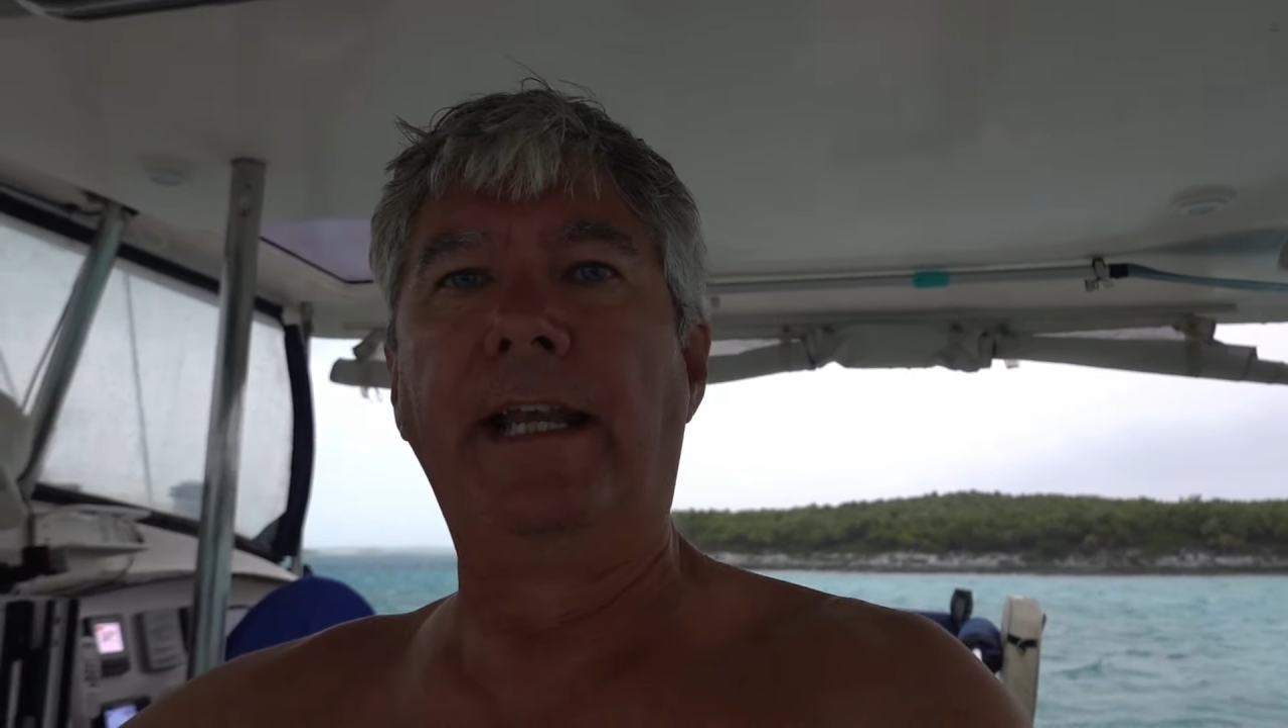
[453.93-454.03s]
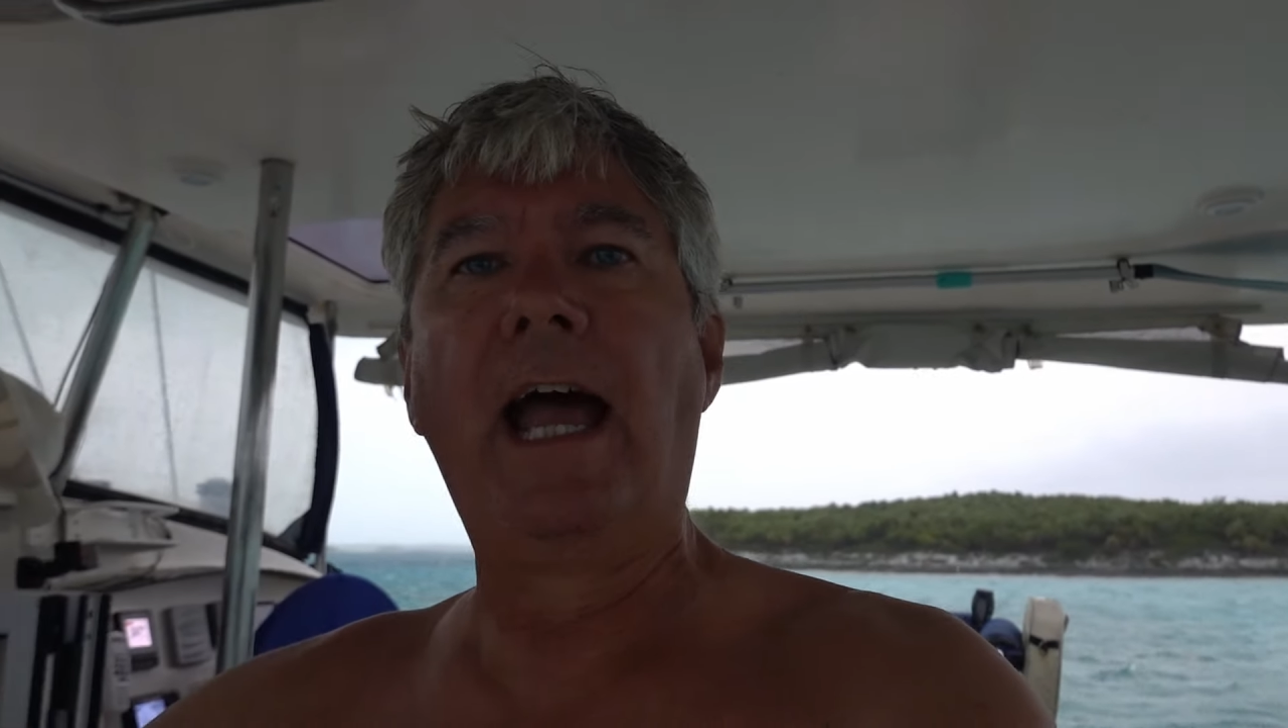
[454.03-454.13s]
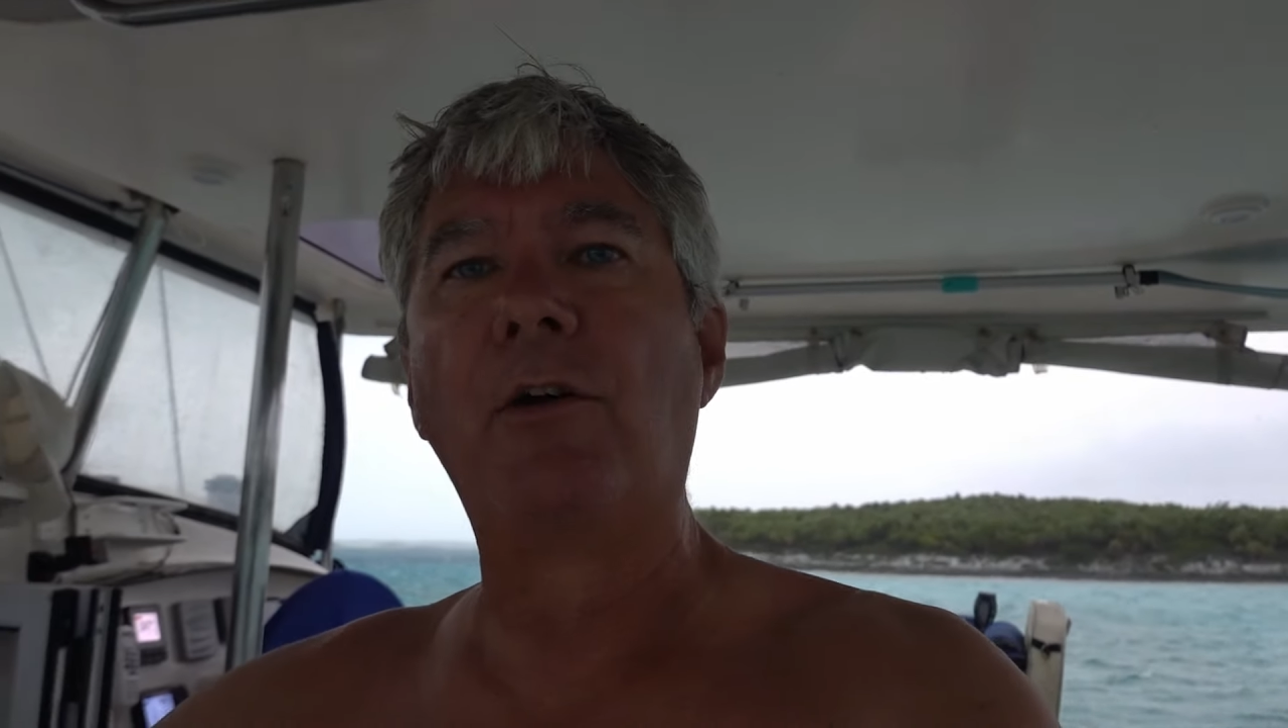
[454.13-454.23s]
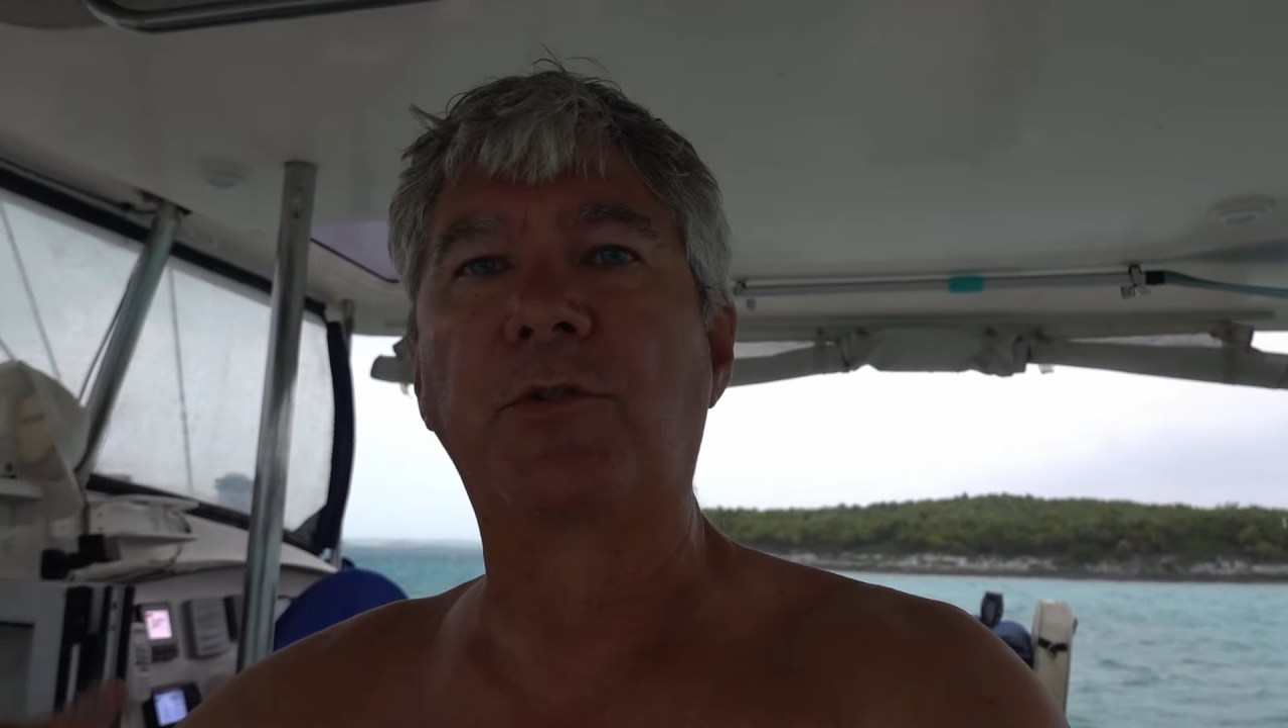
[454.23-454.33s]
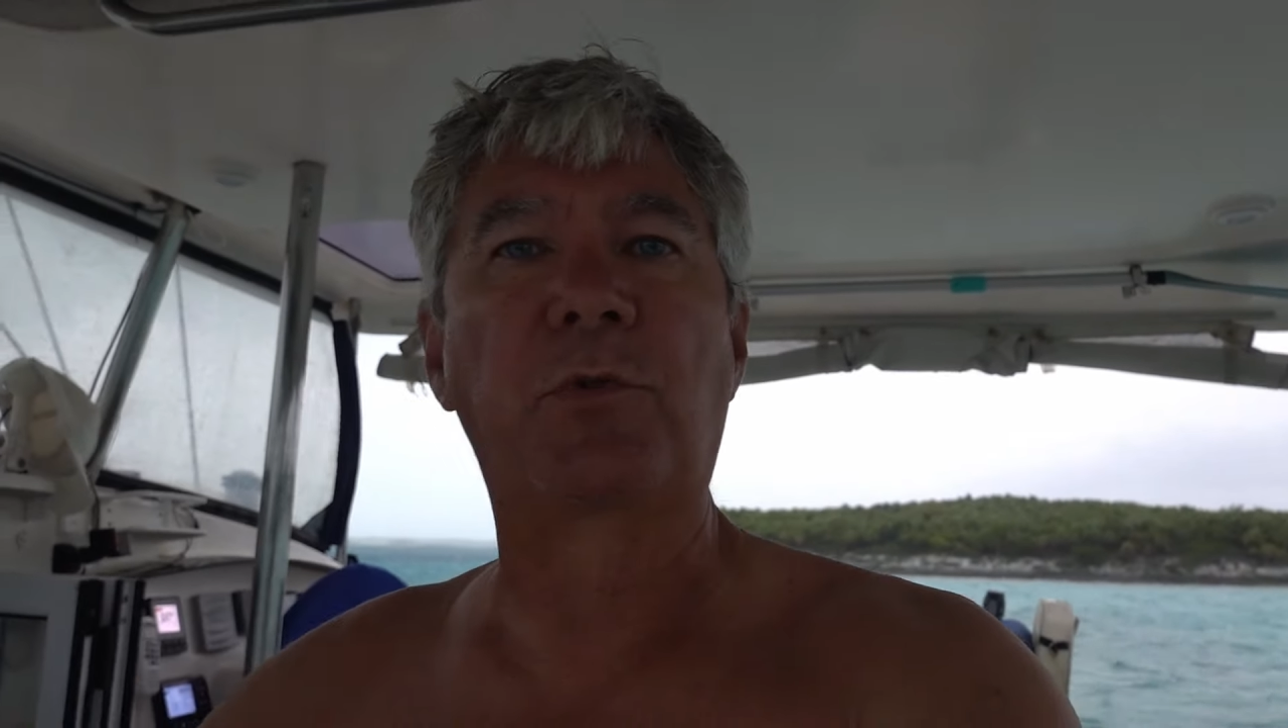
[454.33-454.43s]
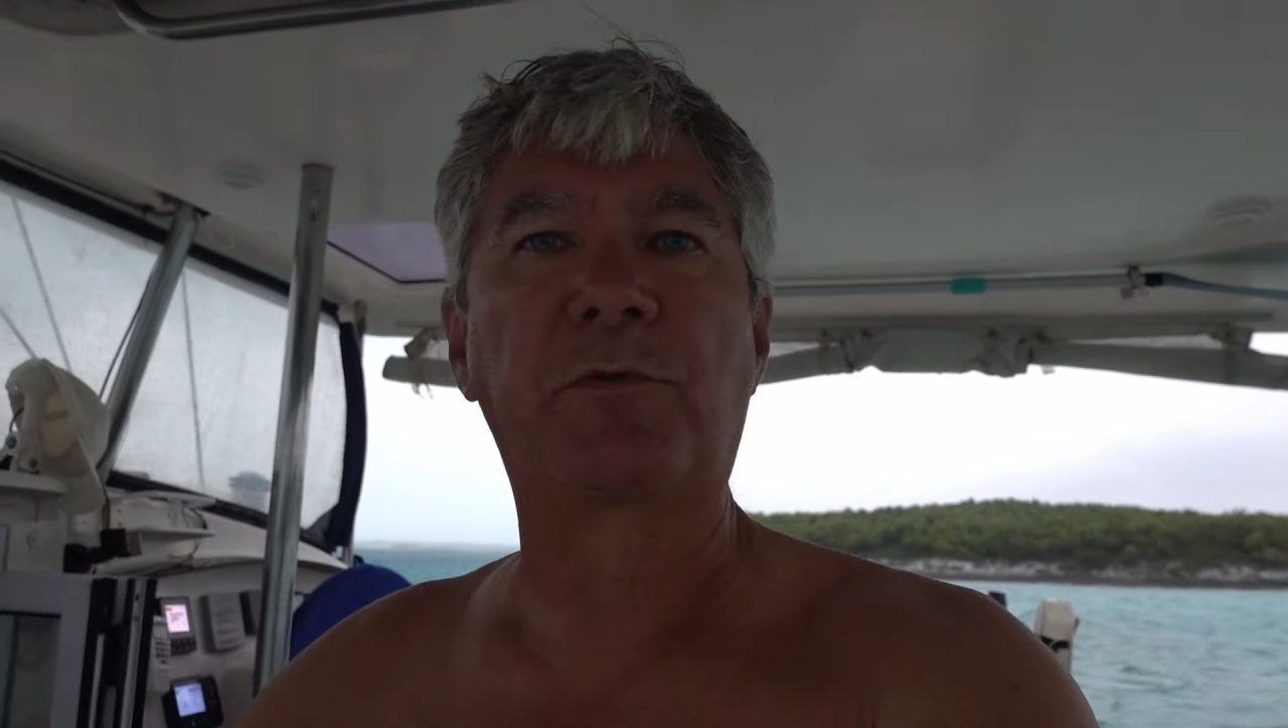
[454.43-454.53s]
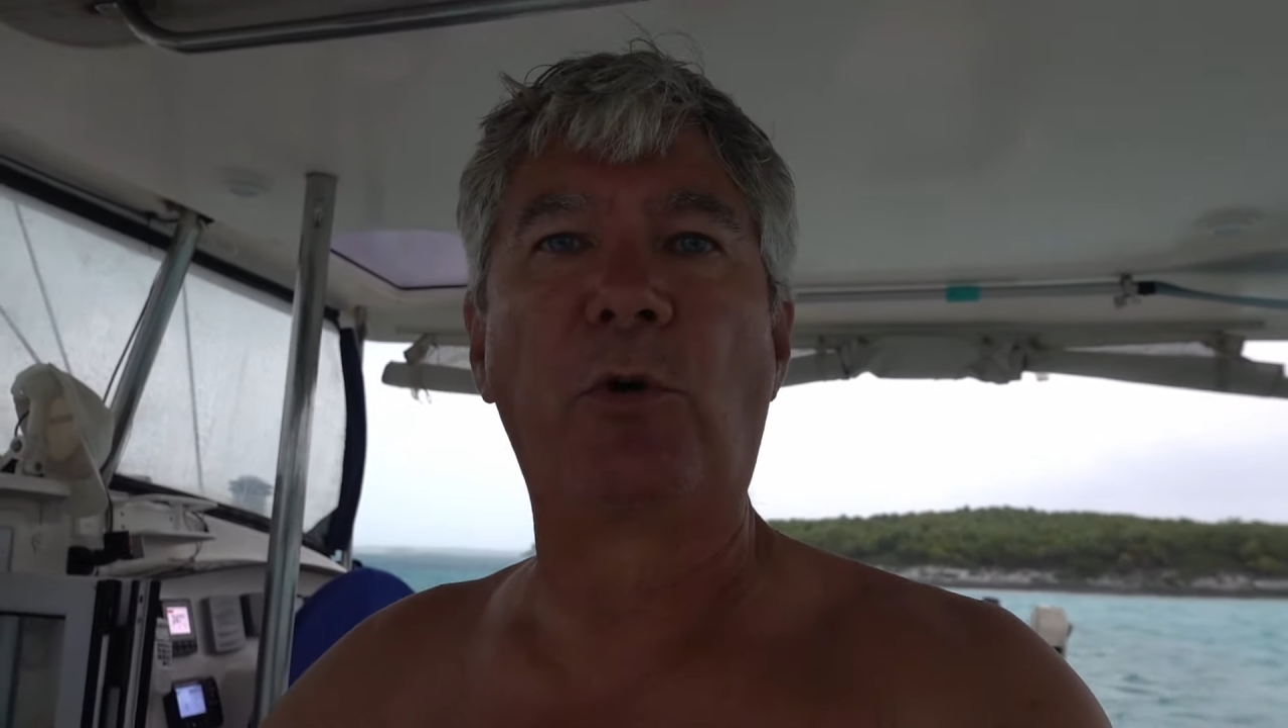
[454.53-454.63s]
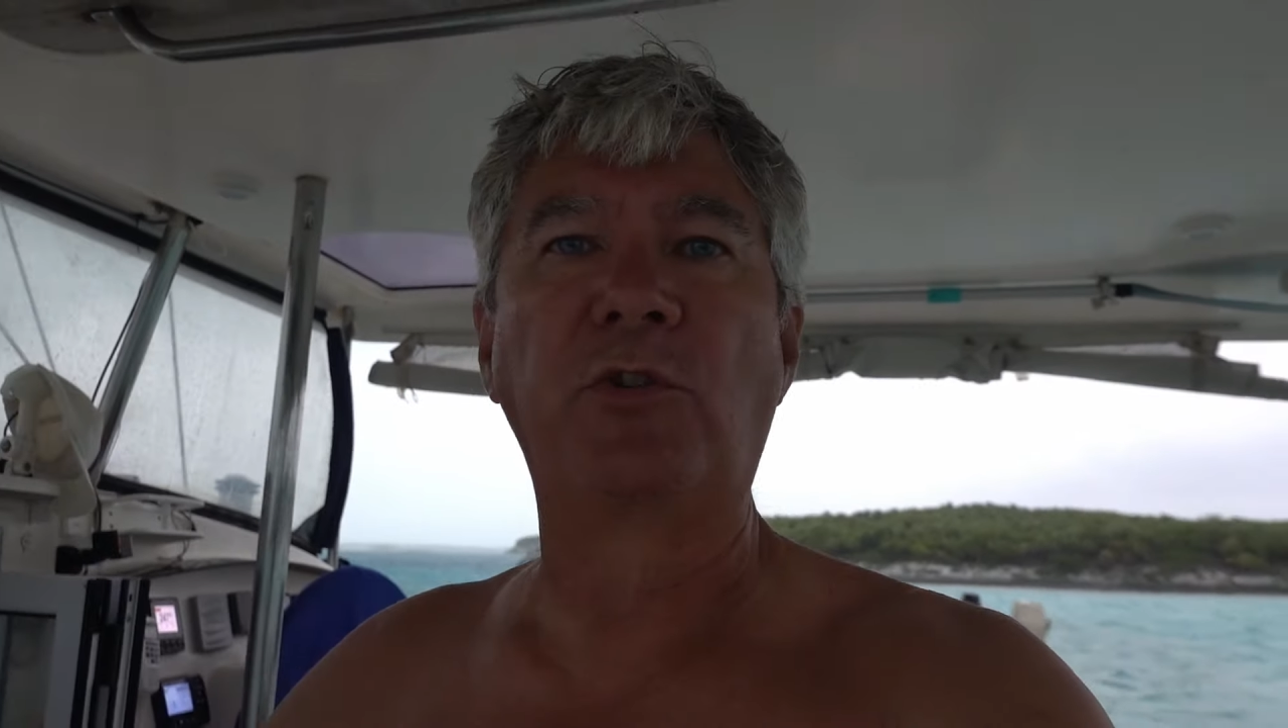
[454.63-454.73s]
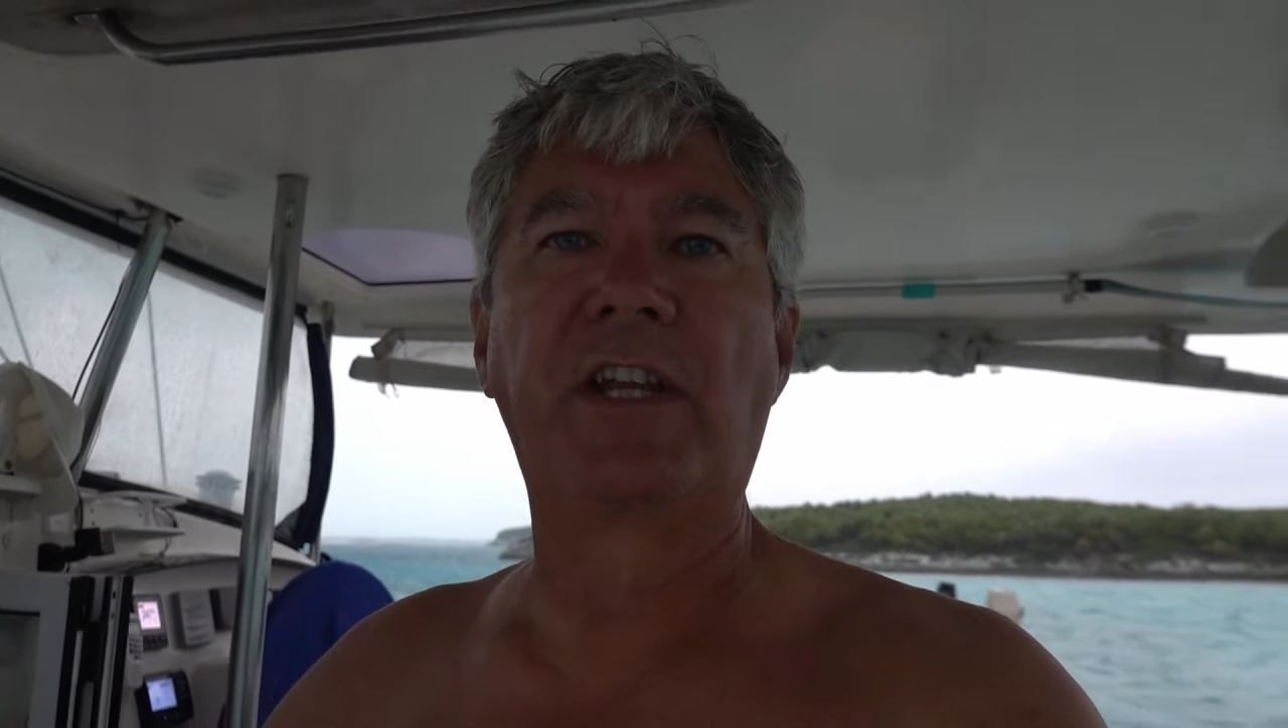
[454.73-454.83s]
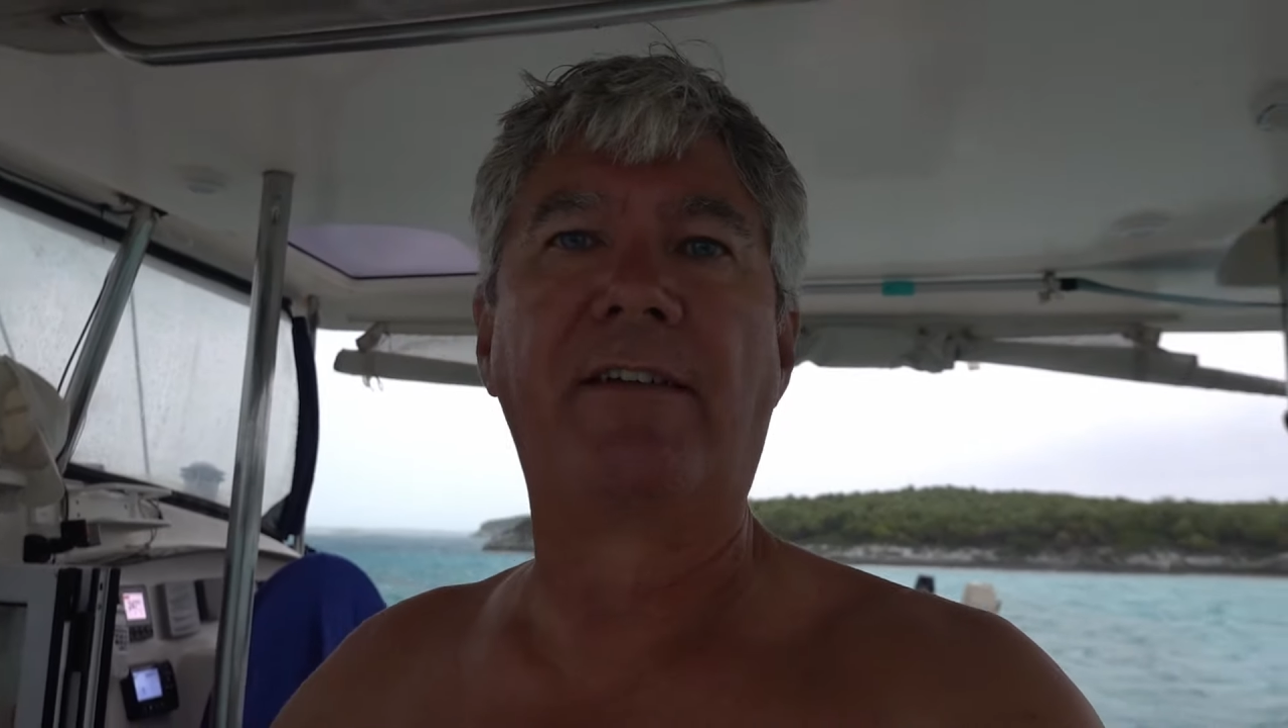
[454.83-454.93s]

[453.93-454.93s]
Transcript: now is we're supposed